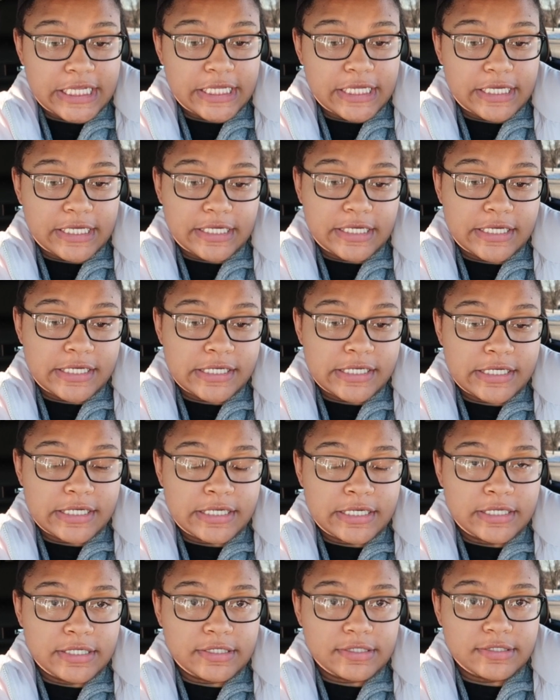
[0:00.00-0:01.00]
It
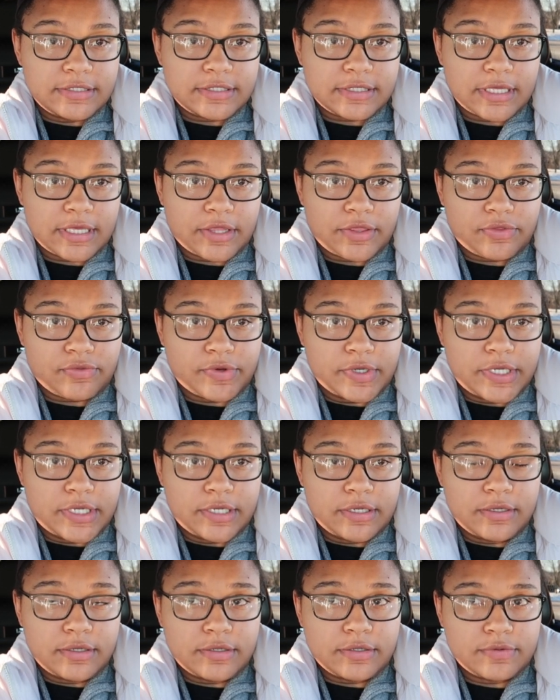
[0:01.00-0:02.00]
is like
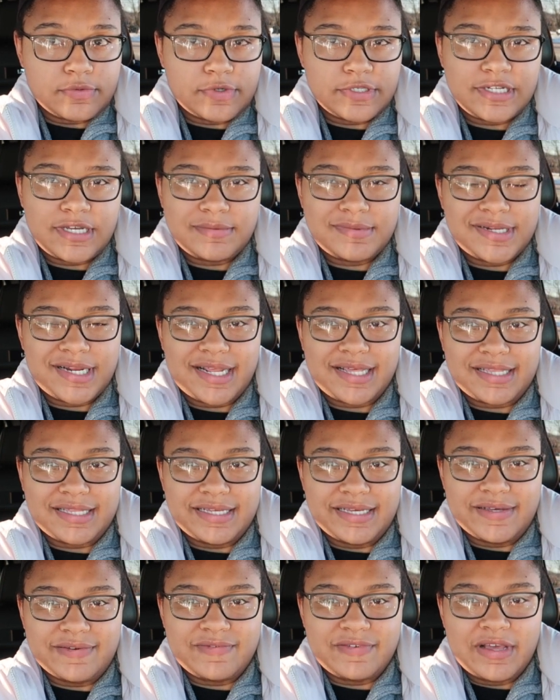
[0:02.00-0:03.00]
3. What time did I
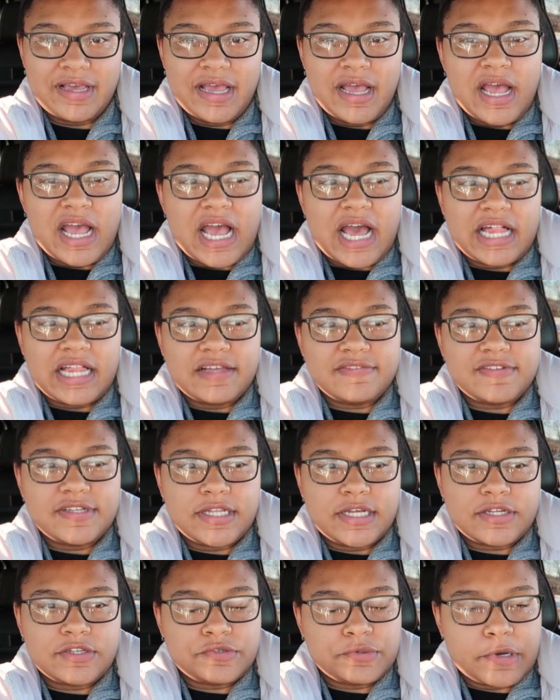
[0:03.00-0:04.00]
leave? I left at
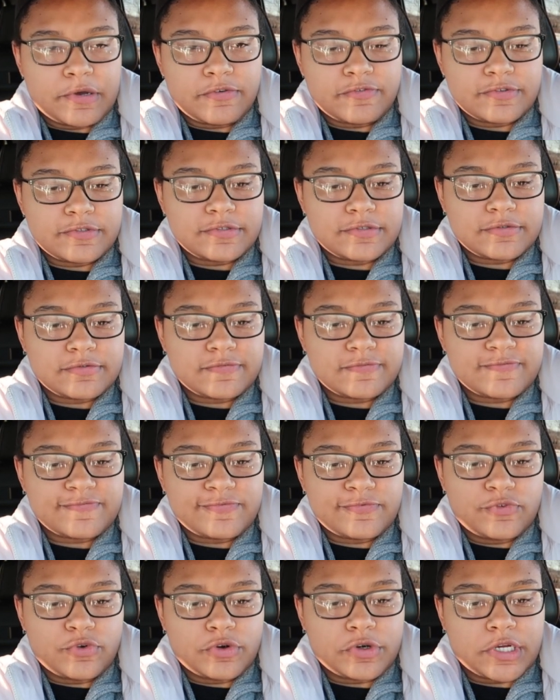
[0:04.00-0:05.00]
like
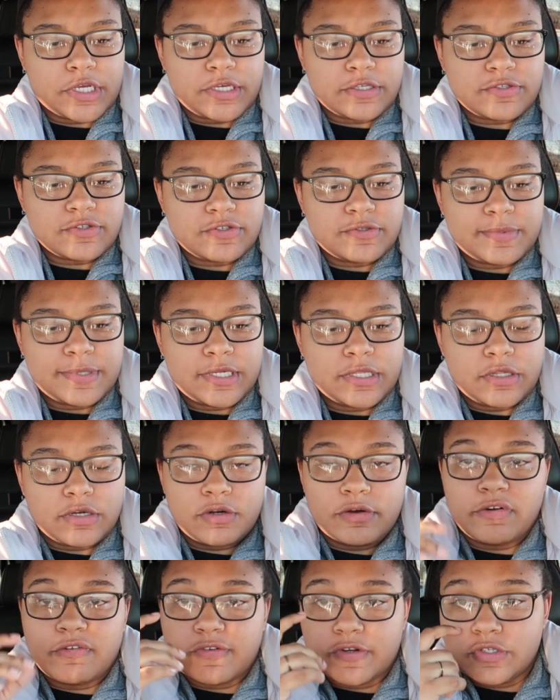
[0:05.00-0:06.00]
12:40, so it's been a
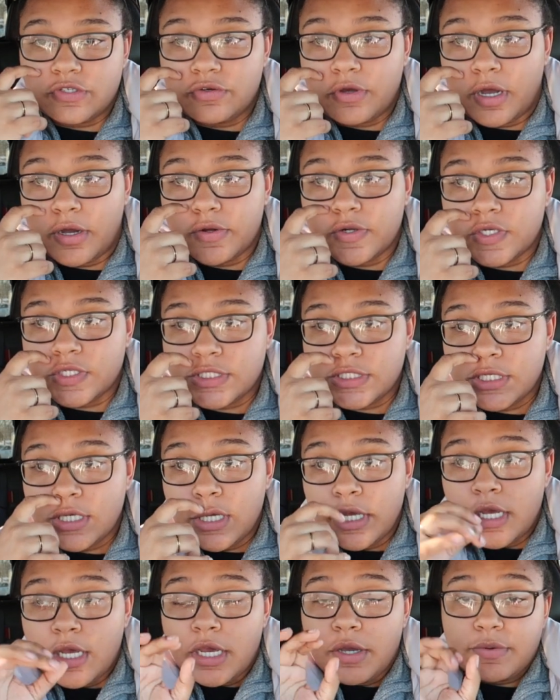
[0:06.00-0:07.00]
little over 2 hours.
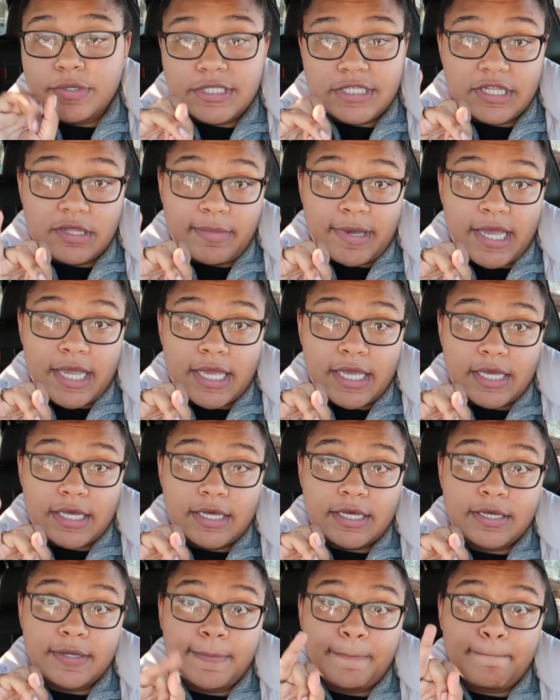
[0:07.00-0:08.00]
Went to the bank,
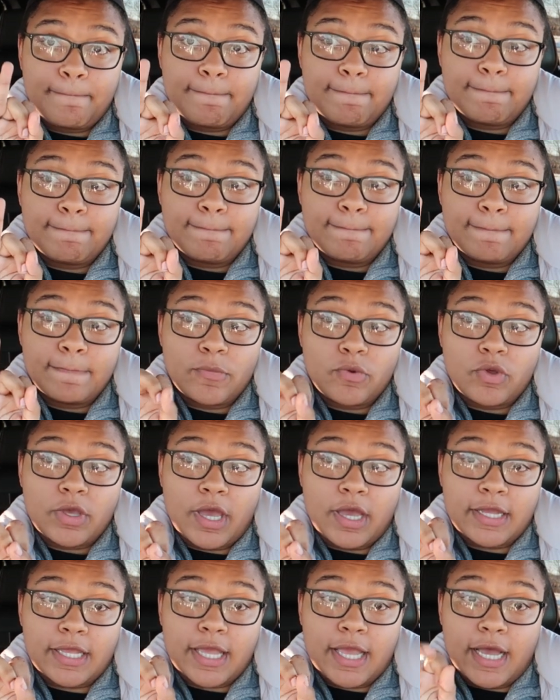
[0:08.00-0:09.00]

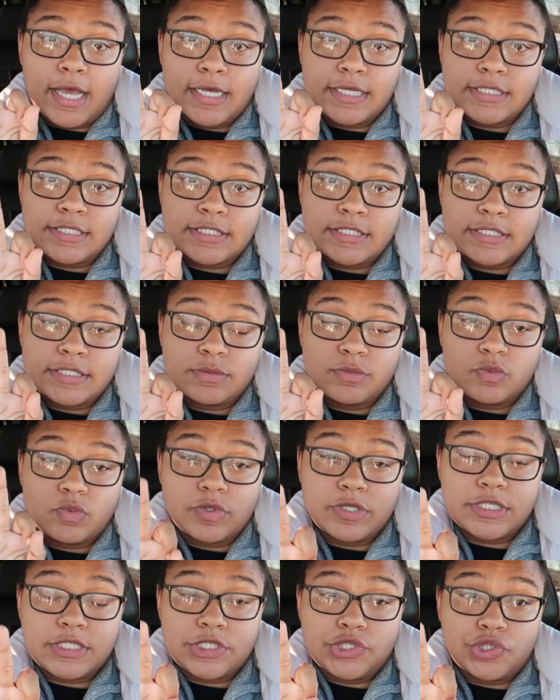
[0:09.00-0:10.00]
got gas,
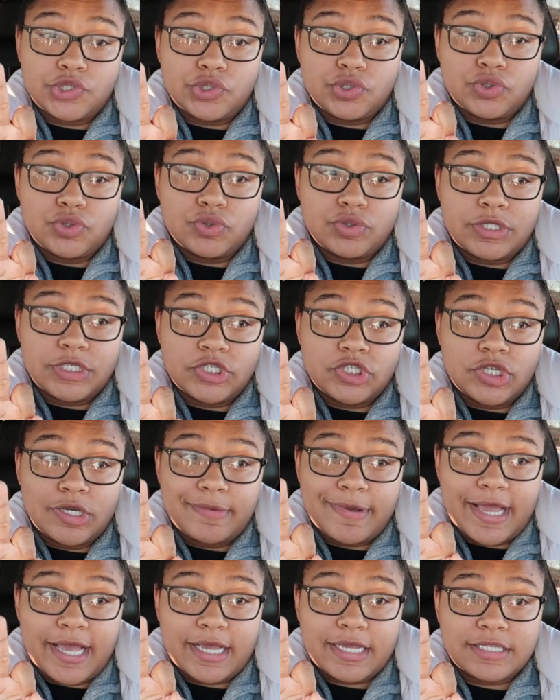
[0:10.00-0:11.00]
went to TJ
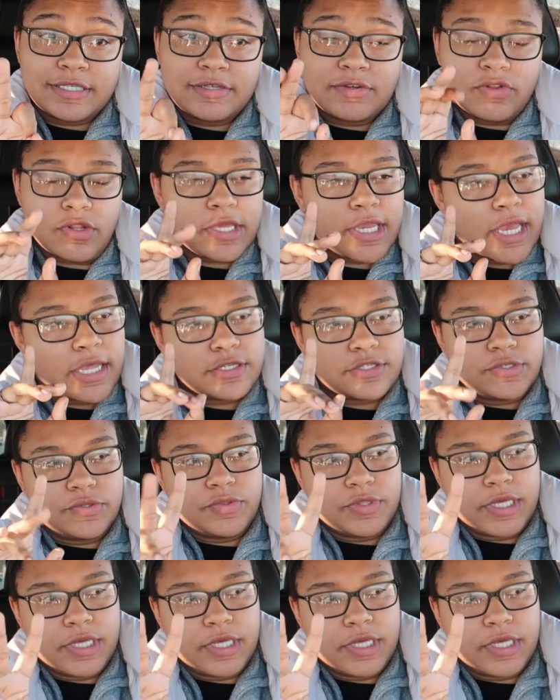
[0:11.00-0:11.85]
Maxx. Only got 2